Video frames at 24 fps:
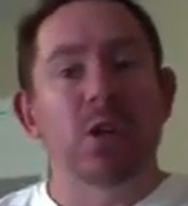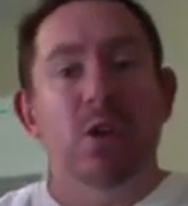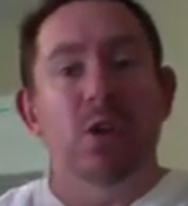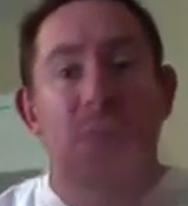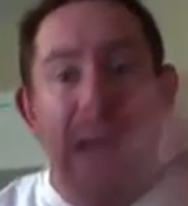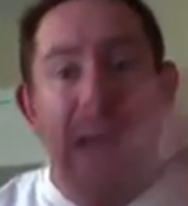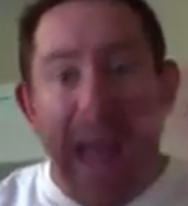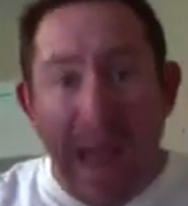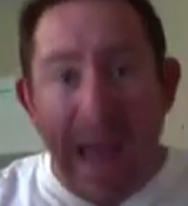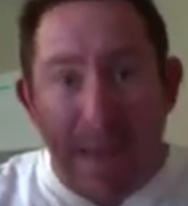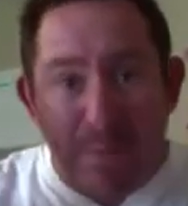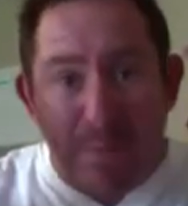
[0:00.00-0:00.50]
You
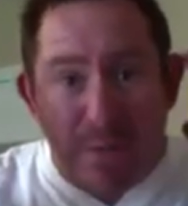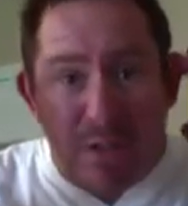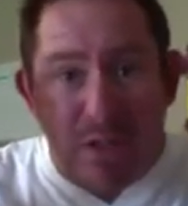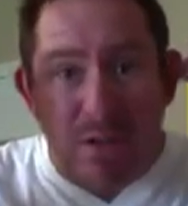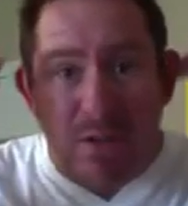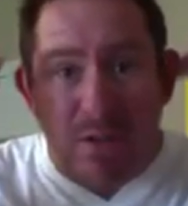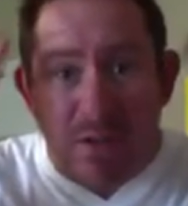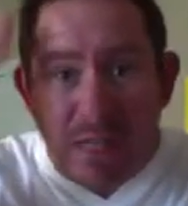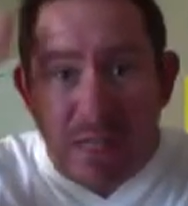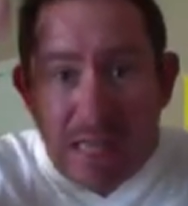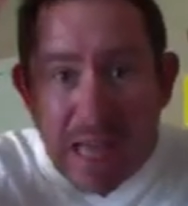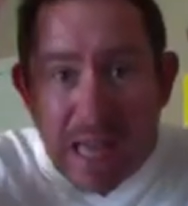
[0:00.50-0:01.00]

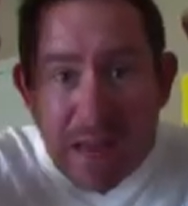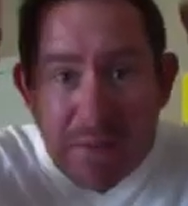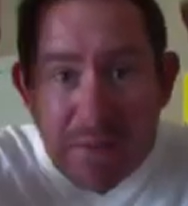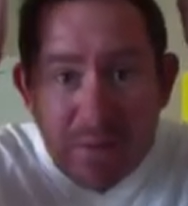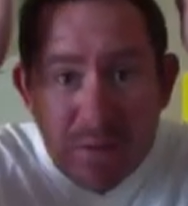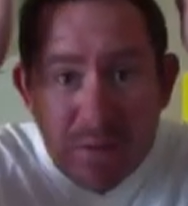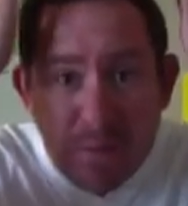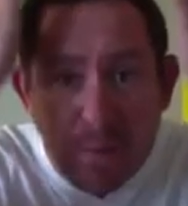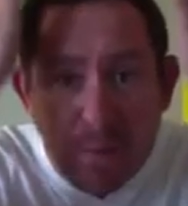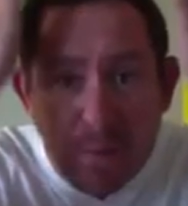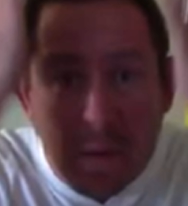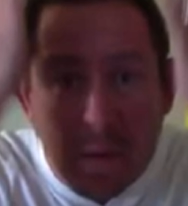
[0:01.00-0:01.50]
absolutely have
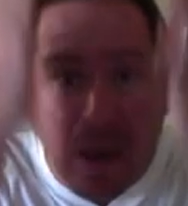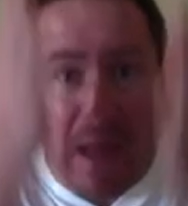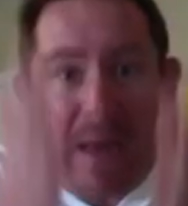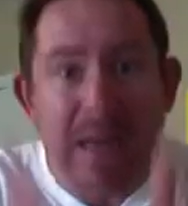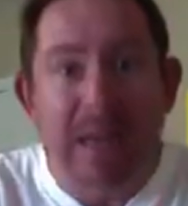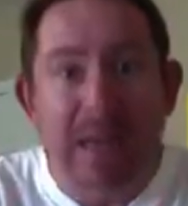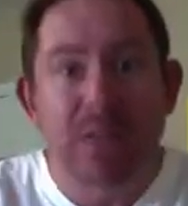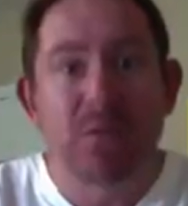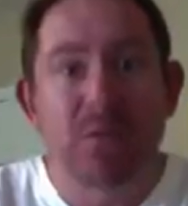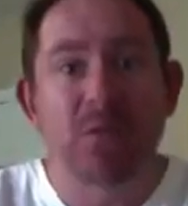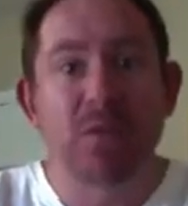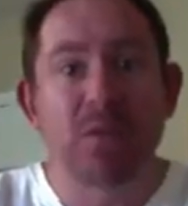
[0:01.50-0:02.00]
to
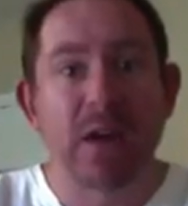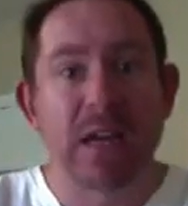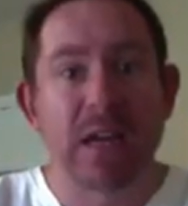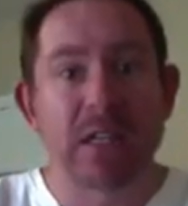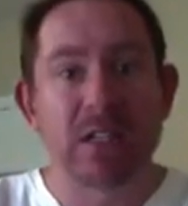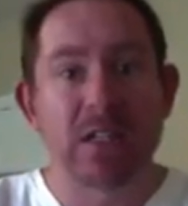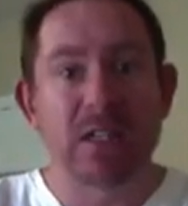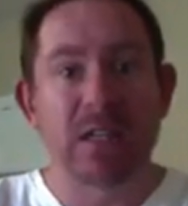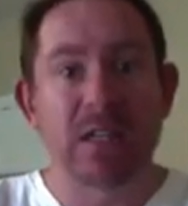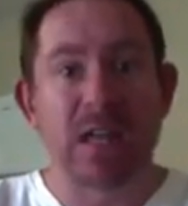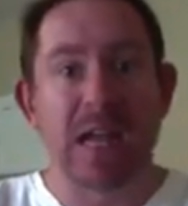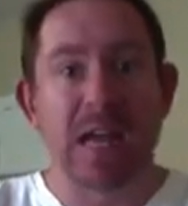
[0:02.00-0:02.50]
bluntly
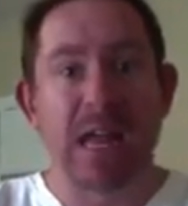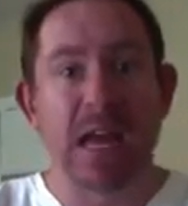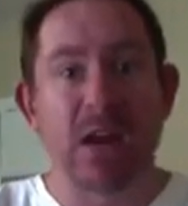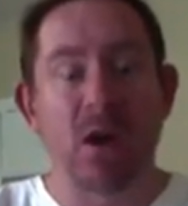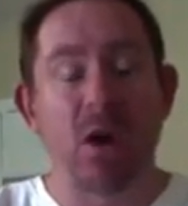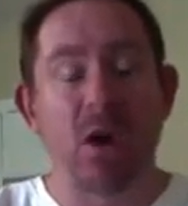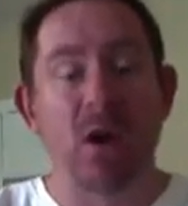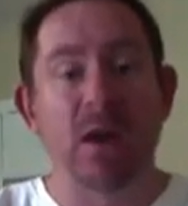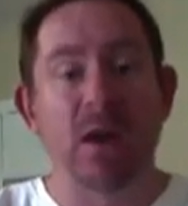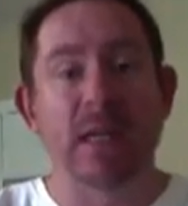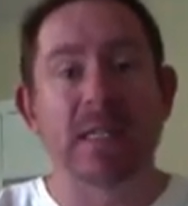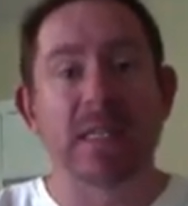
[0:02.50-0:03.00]
face it head
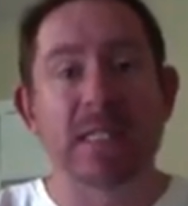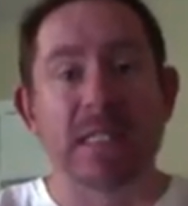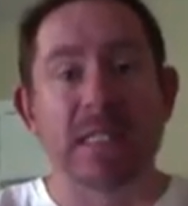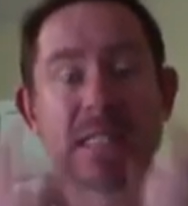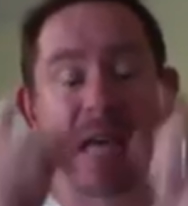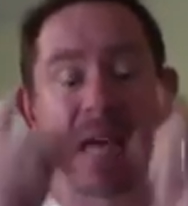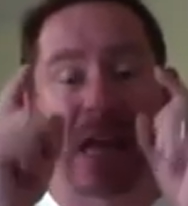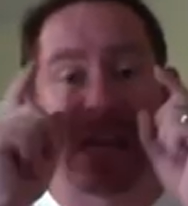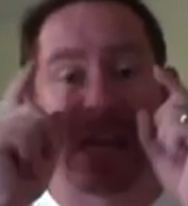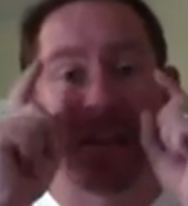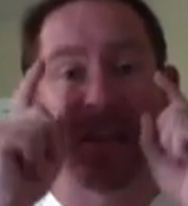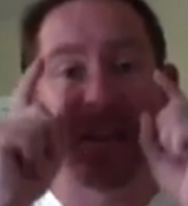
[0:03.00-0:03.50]
on and
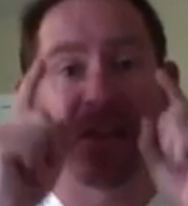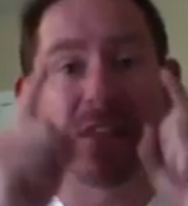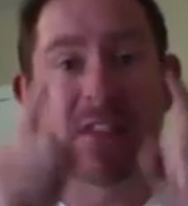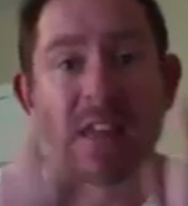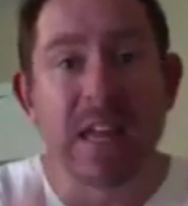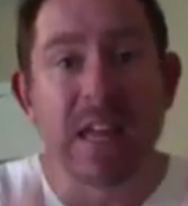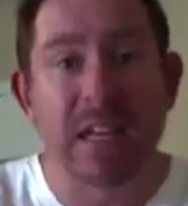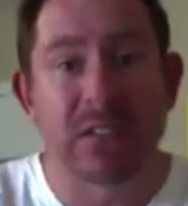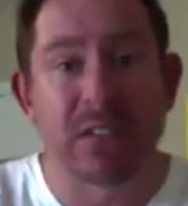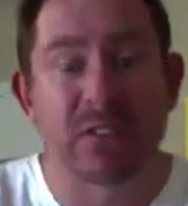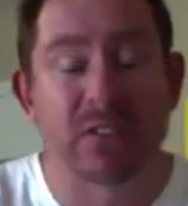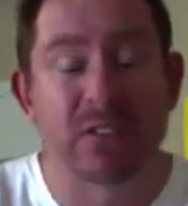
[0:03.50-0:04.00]
say,
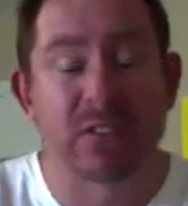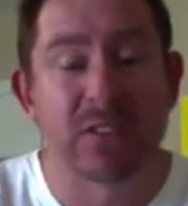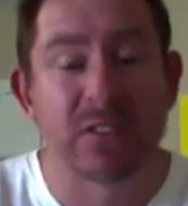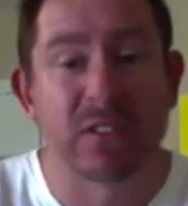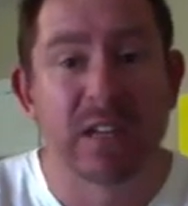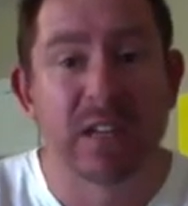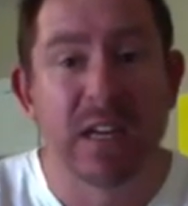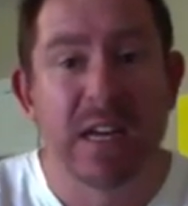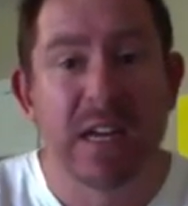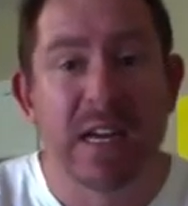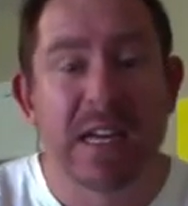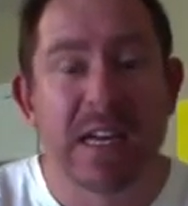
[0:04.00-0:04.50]

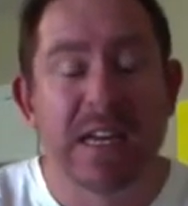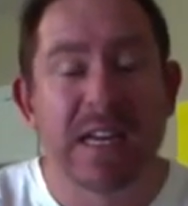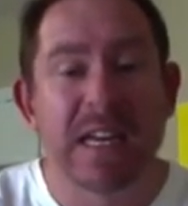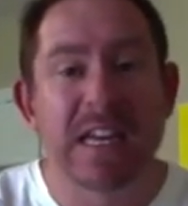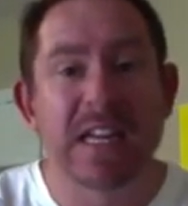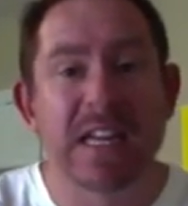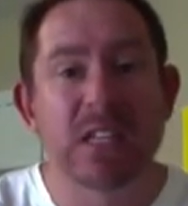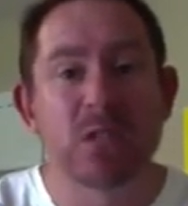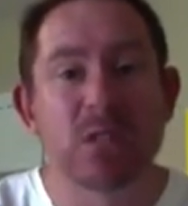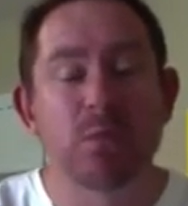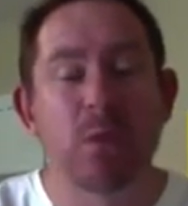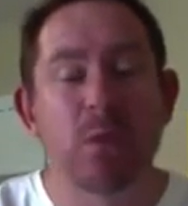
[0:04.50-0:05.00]
"This
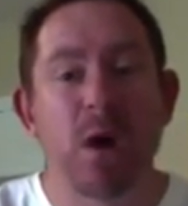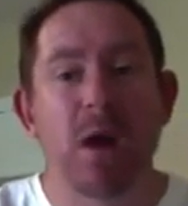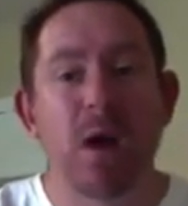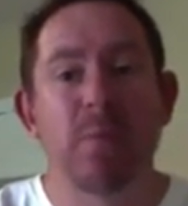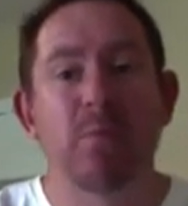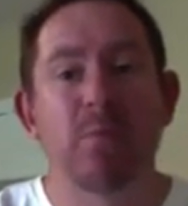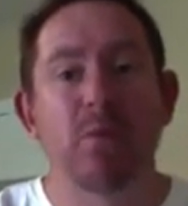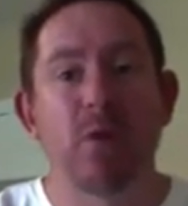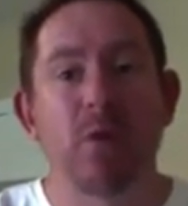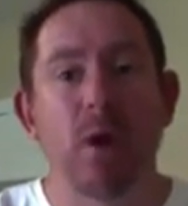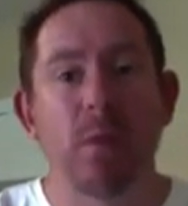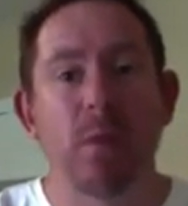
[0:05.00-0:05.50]
is my
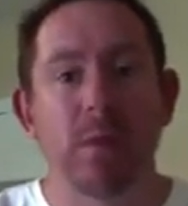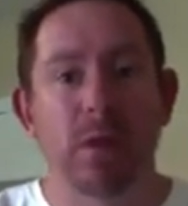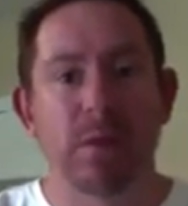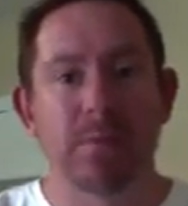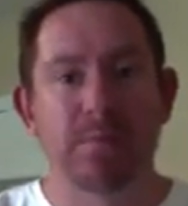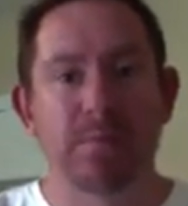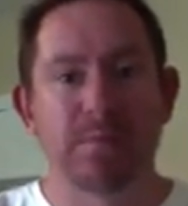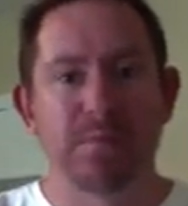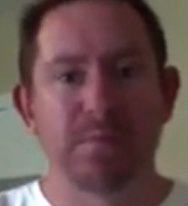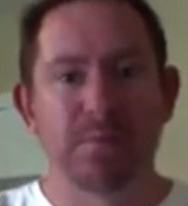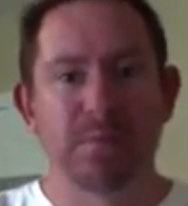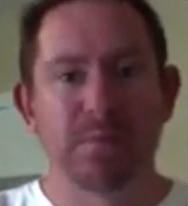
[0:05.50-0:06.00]
problem."
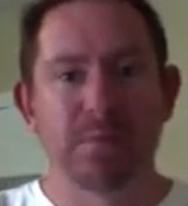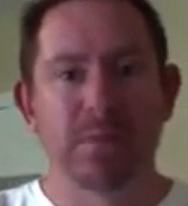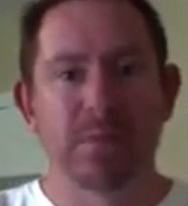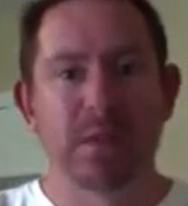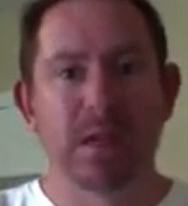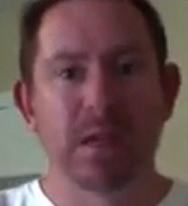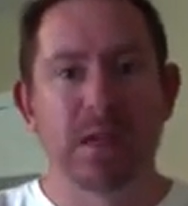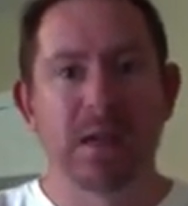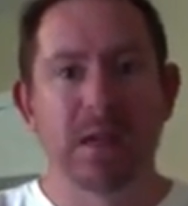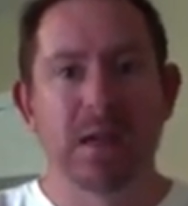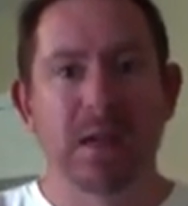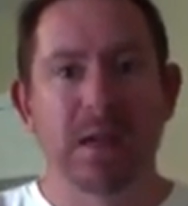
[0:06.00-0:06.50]

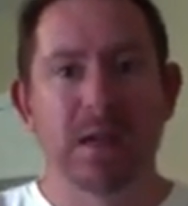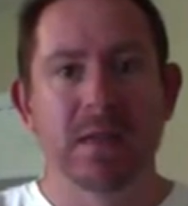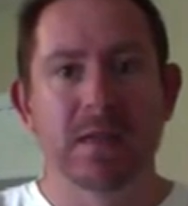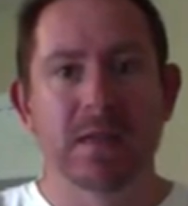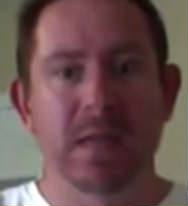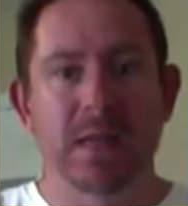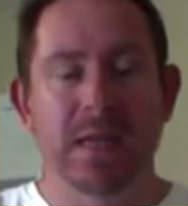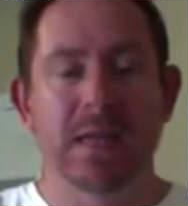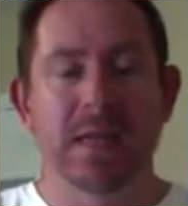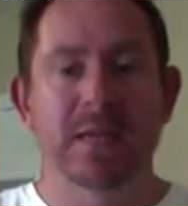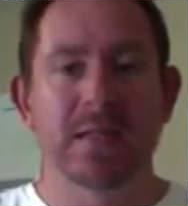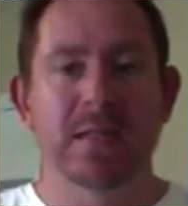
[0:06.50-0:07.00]
So
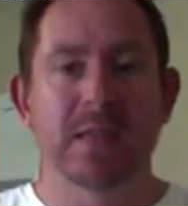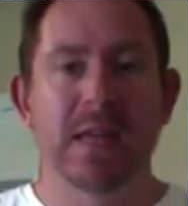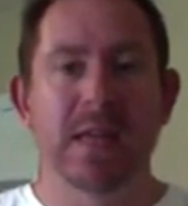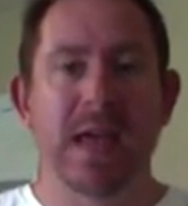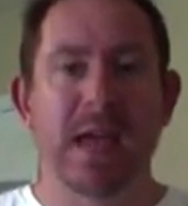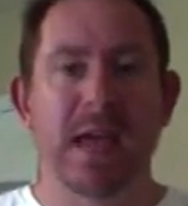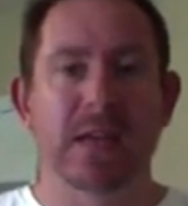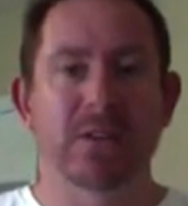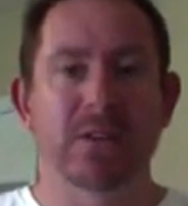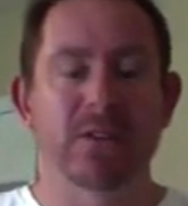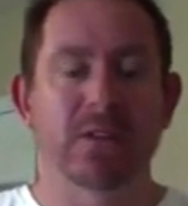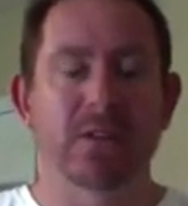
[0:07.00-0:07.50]
here's the
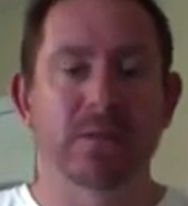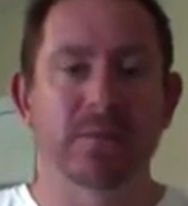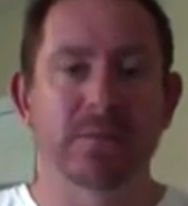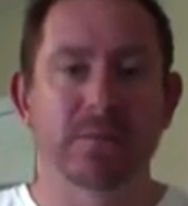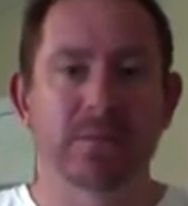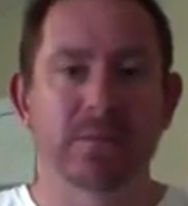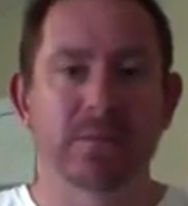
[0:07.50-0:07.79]
action.